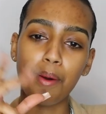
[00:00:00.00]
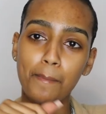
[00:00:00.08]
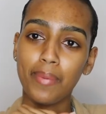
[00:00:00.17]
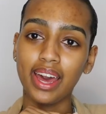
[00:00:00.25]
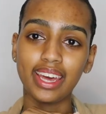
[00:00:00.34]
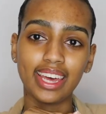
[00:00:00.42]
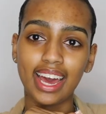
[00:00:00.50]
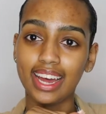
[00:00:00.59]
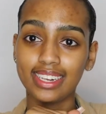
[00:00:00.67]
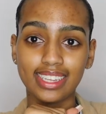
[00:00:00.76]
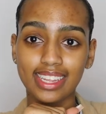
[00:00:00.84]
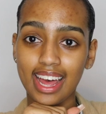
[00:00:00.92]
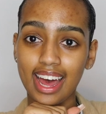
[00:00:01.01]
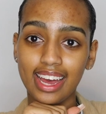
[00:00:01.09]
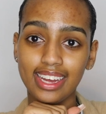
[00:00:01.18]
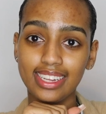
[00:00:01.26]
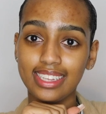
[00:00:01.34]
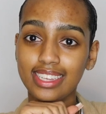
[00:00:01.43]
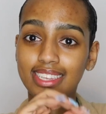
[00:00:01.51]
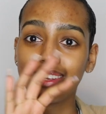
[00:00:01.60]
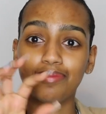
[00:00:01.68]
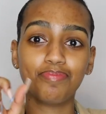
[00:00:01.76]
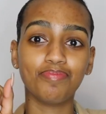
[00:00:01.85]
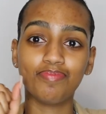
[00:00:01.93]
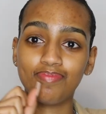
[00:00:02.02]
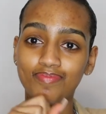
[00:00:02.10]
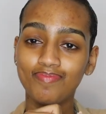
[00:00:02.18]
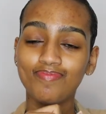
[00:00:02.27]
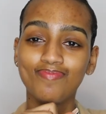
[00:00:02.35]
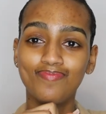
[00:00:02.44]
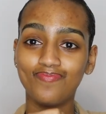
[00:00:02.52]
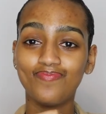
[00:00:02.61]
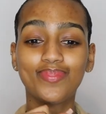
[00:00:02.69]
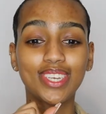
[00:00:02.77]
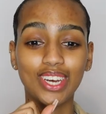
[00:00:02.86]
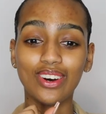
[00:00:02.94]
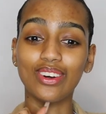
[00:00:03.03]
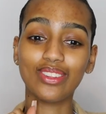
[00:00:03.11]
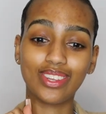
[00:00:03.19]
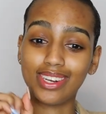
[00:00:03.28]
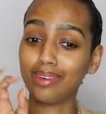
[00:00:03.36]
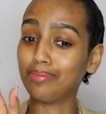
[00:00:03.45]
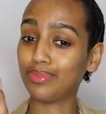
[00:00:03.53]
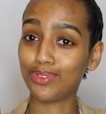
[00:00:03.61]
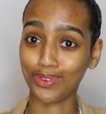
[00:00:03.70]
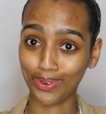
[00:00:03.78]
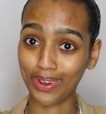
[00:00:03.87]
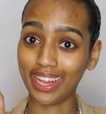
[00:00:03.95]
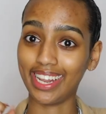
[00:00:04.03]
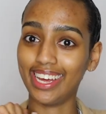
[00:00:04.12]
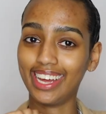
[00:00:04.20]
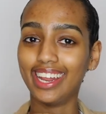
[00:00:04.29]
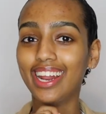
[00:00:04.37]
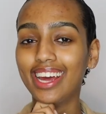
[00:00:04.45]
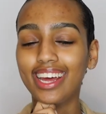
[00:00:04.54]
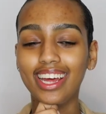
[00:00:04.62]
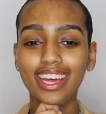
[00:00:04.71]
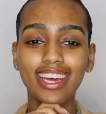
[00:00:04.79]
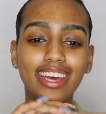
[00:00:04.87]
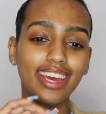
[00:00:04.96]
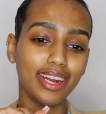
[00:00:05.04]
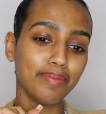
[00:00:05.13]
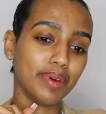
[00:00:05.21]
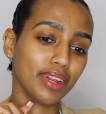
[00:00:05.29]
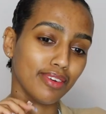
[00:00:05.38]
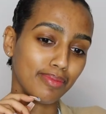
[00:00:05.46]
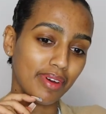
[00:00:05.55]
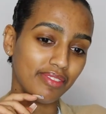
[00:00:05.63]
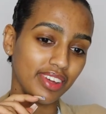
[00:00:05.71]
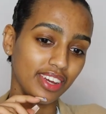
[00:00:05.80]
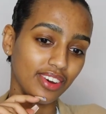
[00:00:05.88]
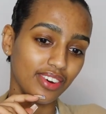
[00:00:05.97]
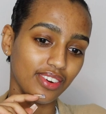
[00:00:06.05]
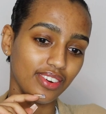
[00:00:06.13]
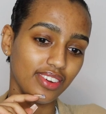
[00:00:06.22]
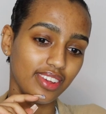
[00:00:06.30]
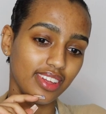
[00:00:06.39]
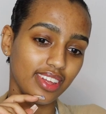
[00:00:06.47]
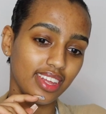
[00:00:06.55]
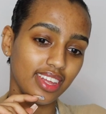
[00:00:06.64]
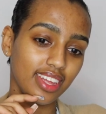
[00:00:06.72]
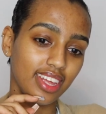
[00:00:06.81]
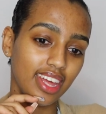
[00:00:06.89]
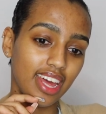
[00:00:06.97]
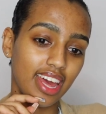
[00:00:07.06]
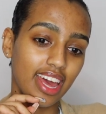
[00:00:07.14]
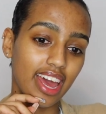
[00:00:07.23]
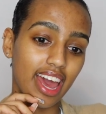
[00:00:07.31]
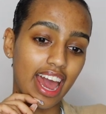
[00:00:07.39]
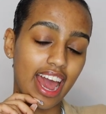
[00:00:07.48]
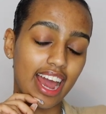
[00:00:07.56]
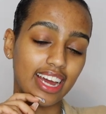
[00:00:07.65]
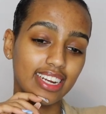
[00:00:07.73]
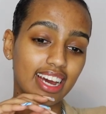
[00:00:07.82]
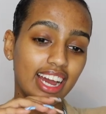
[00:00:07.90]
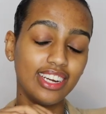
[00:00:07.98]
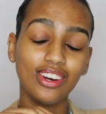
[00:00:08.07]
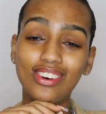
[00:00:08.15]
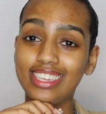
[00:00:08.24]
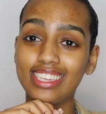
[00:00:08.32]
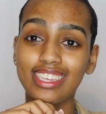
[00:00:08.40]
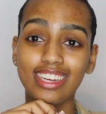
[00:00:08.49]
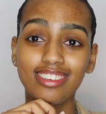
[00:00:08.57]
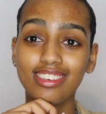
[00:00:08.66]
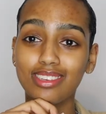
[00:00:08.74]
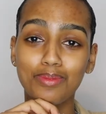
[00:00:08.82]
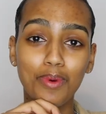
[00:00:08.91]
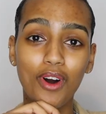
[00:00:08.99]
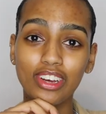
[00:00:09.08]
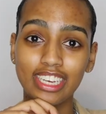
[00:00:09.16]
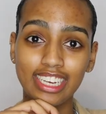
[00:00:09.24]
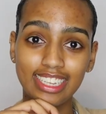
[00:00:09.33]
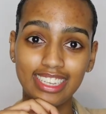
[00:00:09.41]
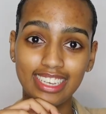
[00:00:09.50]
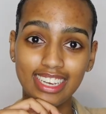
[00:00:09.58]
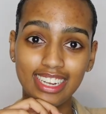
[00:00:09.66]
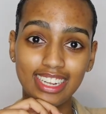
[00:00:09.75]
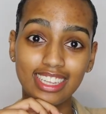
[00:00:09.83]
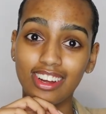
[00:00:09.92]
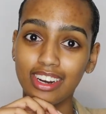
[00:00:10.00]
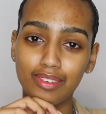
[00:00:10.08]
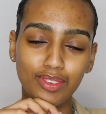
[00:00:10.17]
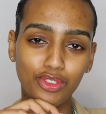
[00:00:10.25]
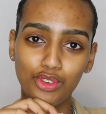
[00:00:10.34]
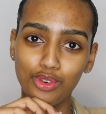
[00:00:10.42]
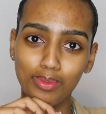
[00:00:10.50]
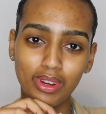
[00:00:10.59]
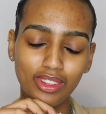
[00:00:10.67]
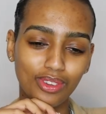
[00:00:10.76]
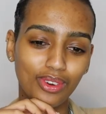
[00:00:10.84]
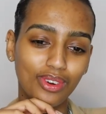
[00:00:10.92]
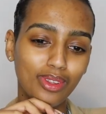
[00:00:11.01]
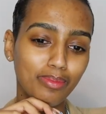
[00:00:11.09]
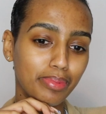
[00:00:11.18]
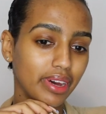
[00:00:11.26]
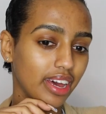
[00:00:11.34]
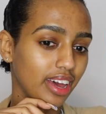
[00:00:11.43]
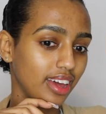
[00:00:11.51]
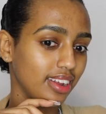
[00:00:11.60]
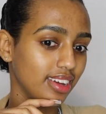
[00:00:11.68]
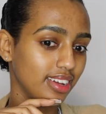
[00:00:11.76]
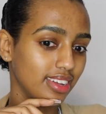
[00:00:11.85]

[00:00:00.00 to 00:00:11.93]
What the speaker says: my cat decides to go to the toilet in the middle of my video. And I know it's such a small kitten, it's not even 2 months old, but